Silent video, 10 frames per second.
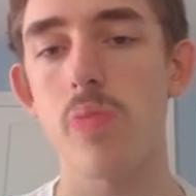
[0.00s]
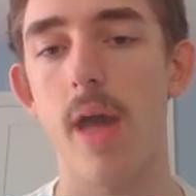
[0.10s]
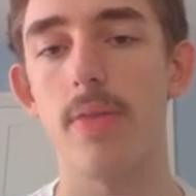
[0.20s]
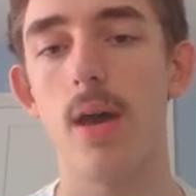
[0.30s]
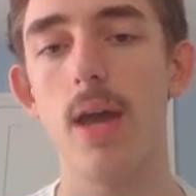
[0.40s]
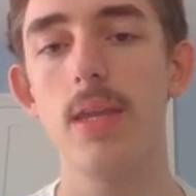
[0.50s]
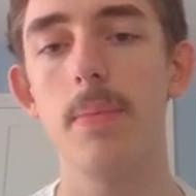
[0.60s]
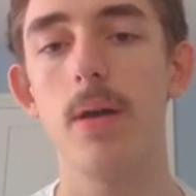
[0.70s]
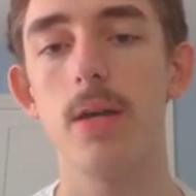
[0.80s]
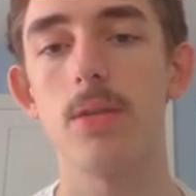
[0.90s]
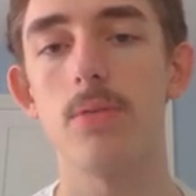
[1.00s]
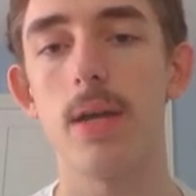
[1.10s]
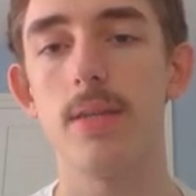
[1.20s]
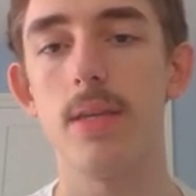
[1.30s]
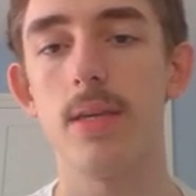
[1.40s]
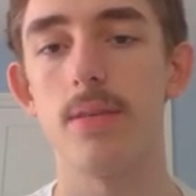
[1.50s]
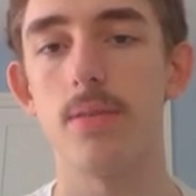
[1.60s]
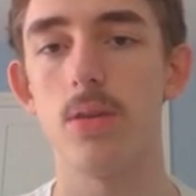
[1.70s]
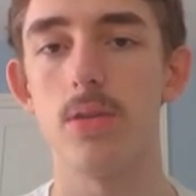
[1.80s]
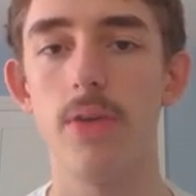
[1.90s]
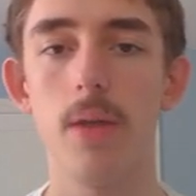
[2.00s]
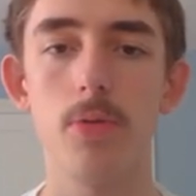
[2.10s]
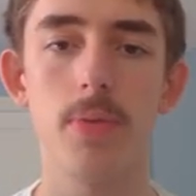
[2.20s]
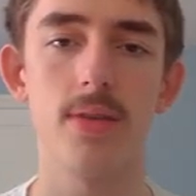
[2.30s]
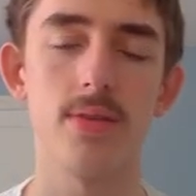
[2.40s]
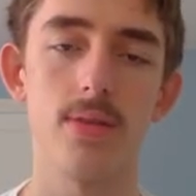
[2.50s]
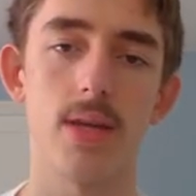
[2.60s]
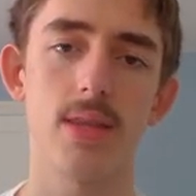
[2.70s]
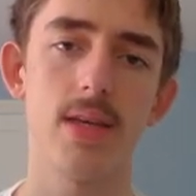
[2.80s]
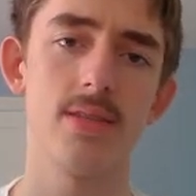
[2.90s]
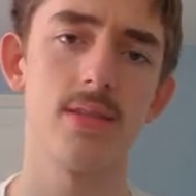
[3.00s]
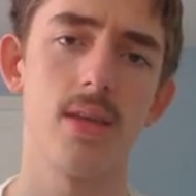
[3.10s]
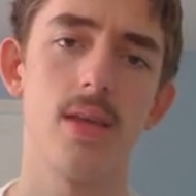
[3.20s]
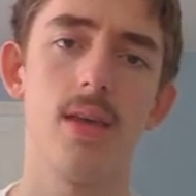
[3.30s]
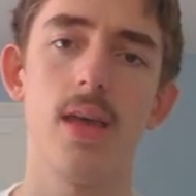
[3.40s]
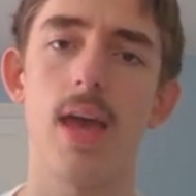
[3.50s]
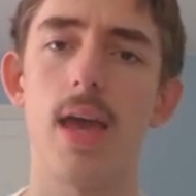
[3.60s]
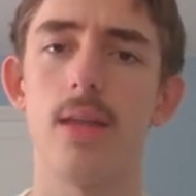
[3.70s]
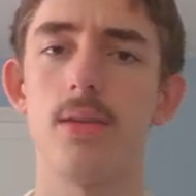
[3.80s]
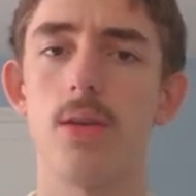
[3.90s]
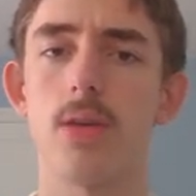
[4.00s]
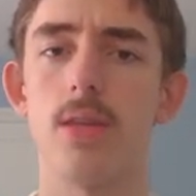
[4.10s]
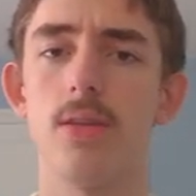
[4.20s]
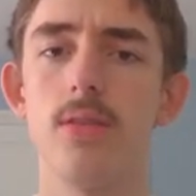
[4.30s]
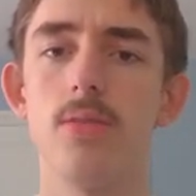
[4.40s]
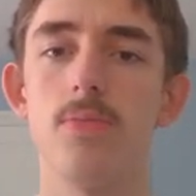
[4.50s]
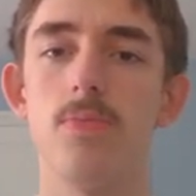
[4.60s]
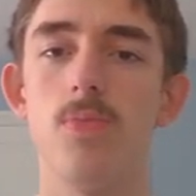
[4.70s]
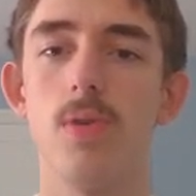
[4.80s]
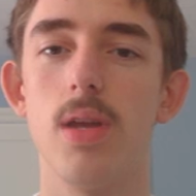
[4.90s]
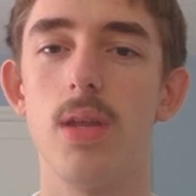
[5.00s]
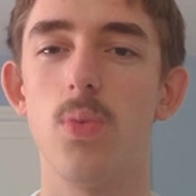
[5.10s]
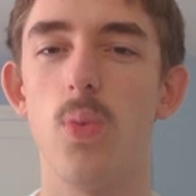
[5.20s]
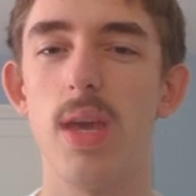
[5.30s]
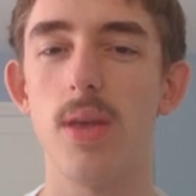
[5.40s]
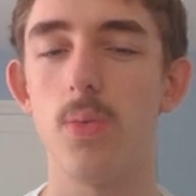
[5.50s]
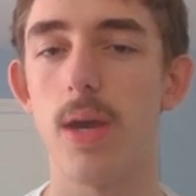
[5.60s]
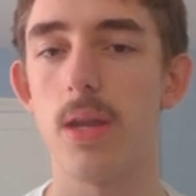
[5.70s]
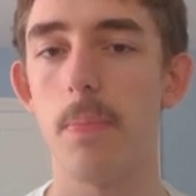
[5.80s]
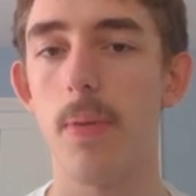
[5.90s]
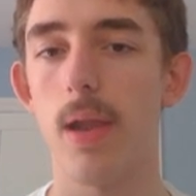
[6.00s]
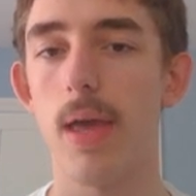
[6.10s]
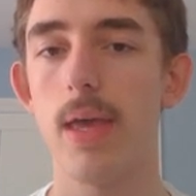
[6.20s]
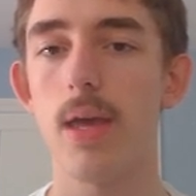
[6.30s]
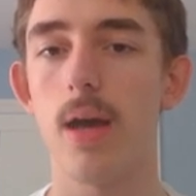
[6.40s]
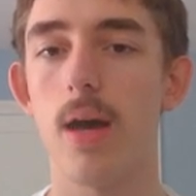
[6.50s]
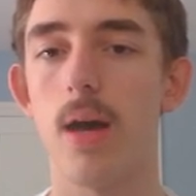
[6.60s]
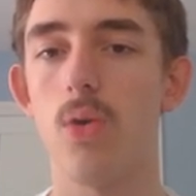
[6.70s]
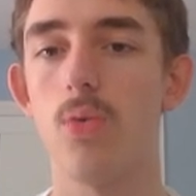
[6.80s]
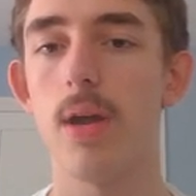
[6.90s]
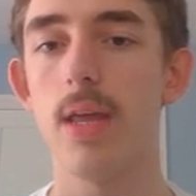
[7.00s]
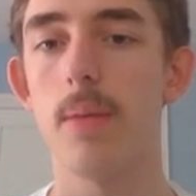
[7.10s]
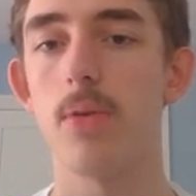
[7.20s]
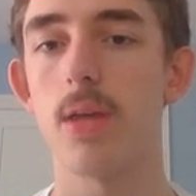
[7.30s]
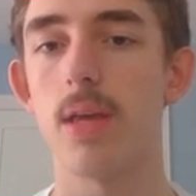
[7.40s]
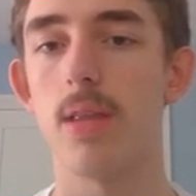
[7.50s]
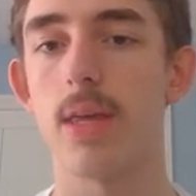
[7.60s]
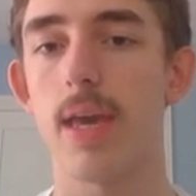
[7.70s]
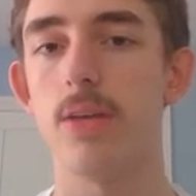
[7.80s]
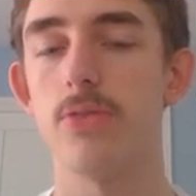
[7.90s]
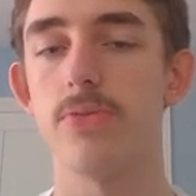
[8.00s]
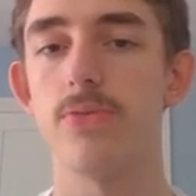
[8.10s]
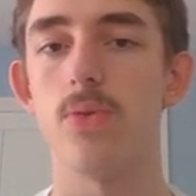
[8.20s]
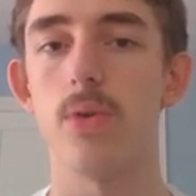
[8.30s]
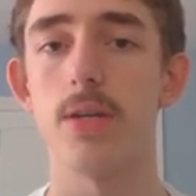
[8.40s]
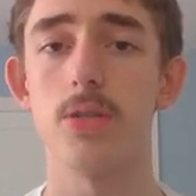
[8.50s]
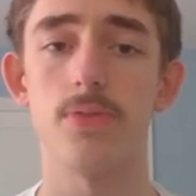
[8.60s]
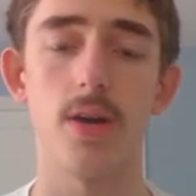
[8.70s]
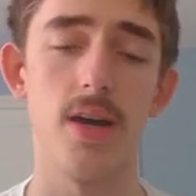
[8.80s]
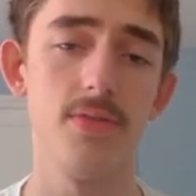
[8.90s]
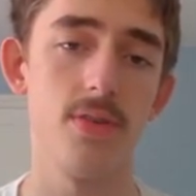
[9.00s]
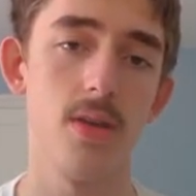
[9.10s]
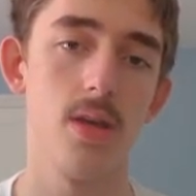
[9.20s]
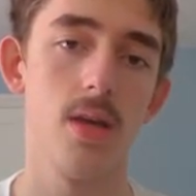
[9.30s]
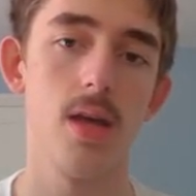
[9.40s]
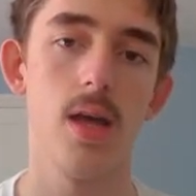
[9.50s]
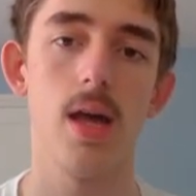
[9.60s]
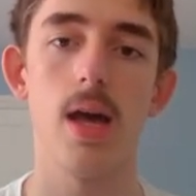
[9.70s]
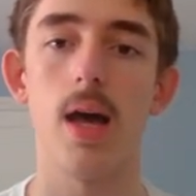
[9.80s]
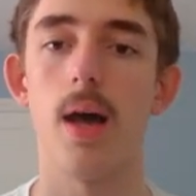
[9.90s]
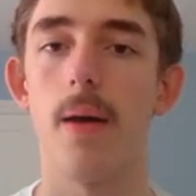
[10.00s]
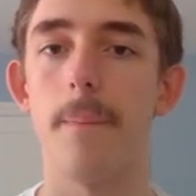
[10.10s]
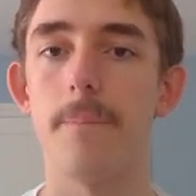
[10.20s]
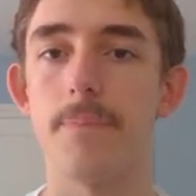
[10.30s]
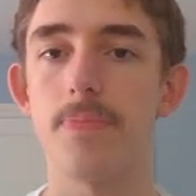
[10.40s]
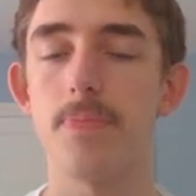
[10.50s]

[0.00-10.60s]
And the idea behind the Reti is that you develop your pieces like this, and okay, this is a really weird way to play. Already I'm looking at like h4, h5.